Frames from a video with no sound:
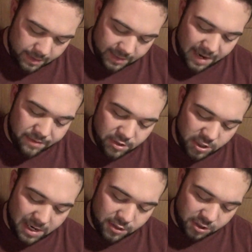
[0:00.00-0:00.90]
David
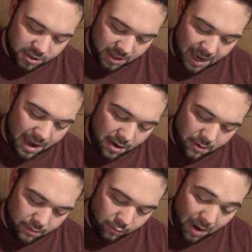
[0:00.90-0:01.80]
J.
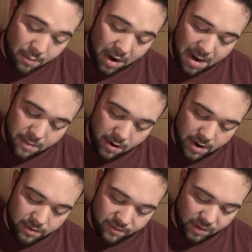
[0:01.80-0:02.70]
Scow, Ray
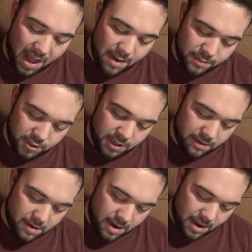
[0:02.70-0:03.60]
Bradbury, The Flying Machine.